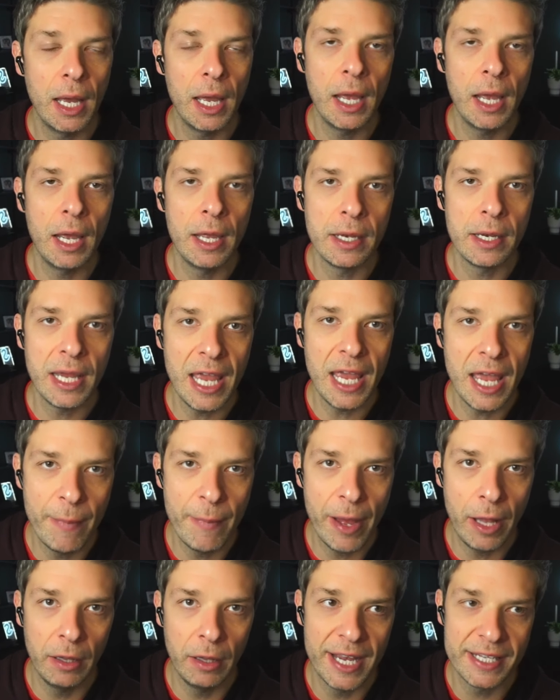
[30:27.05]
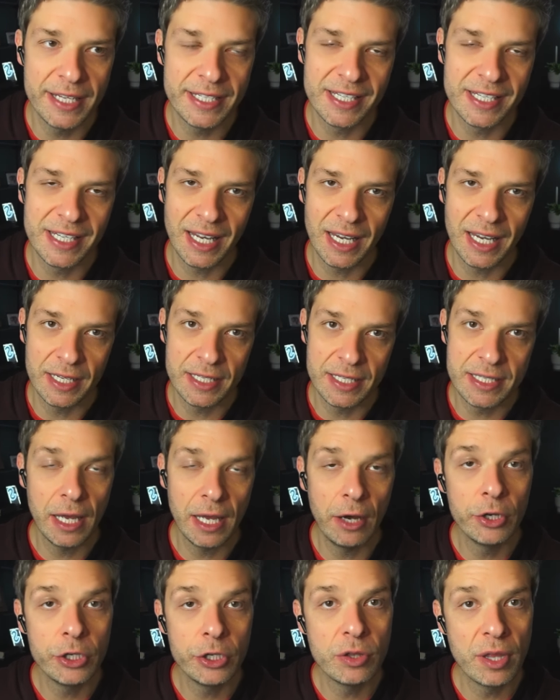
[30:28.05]
an MLS isn't going to
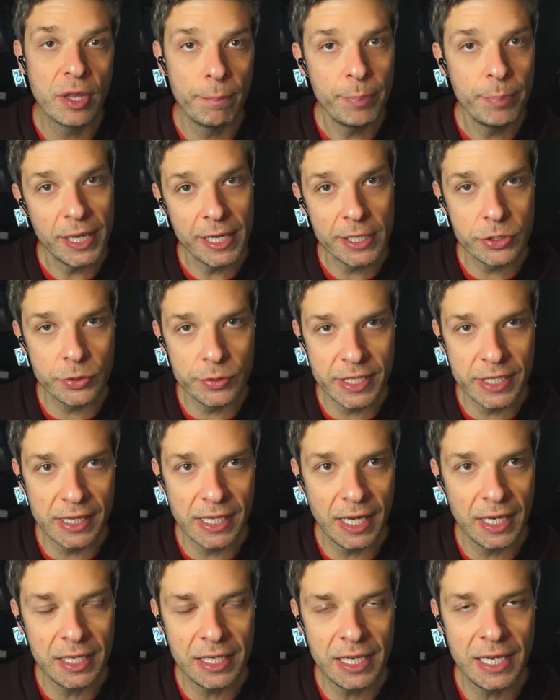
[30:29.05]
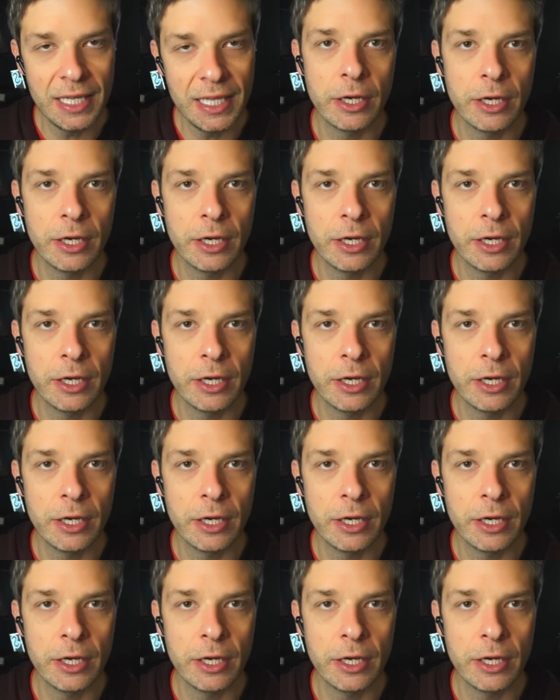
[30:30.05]
tell you the pixels that they need.